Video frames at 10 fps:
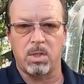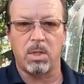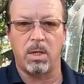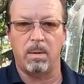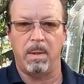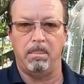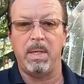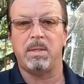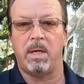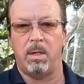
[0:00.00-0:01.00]
are starting to be
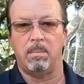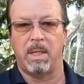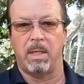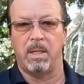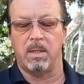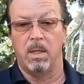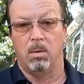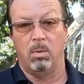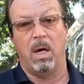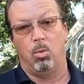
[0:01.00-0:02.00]
pissed at us because,
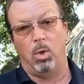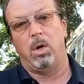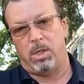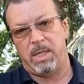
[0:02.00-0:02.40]
well, we're a